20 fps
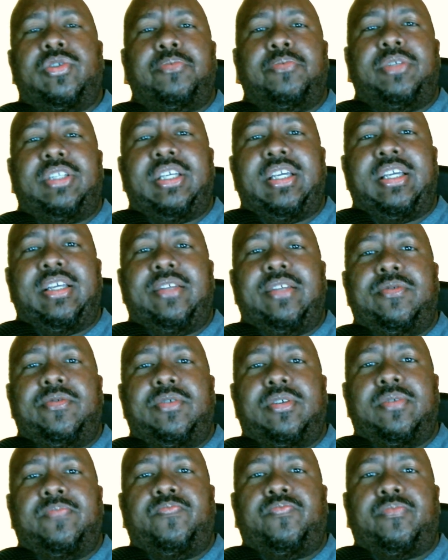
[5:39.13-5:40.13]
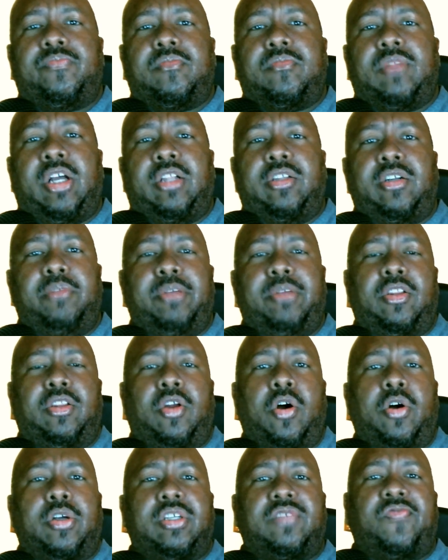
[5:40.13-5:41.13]
on some scenes a little
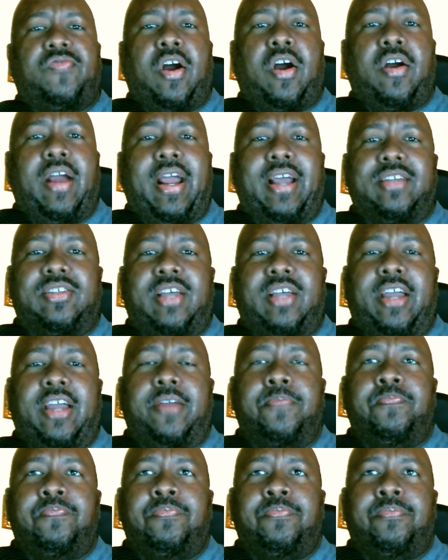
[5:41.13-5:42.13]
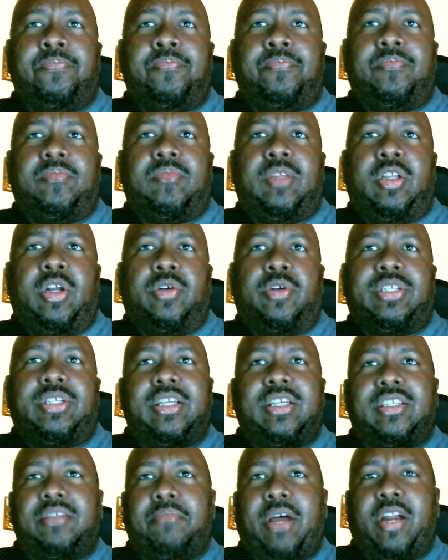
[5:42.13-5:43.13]
bit long, as far as like, you know,
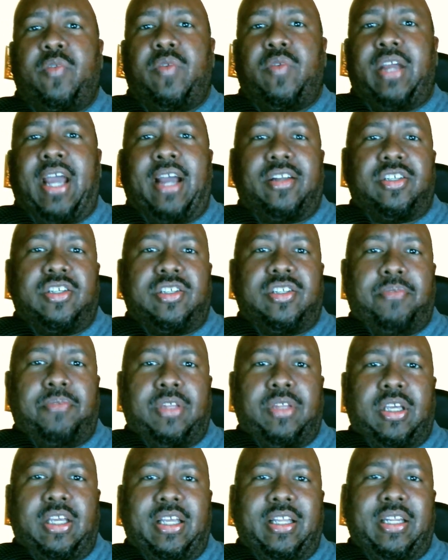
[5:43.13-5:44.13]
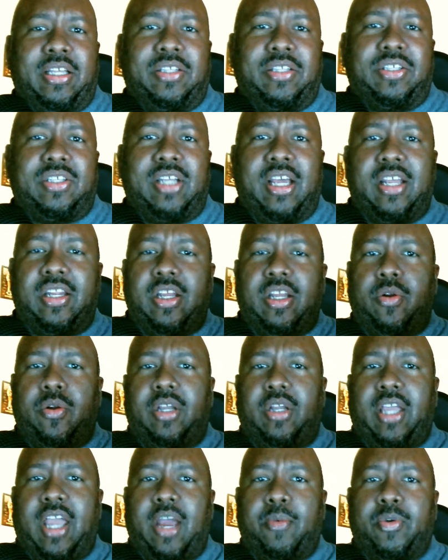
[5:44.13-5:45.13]
seeing somebody react to something and then staying
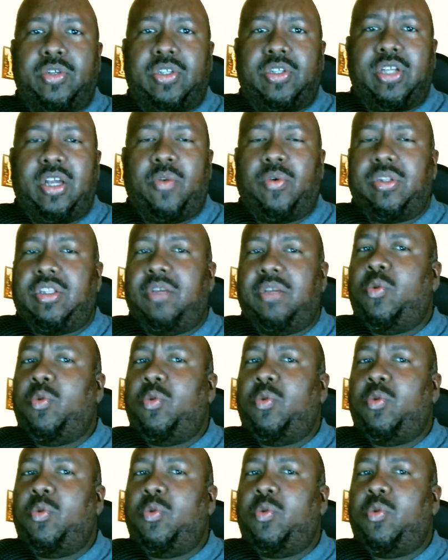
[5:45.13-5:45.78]
there and the camera staying with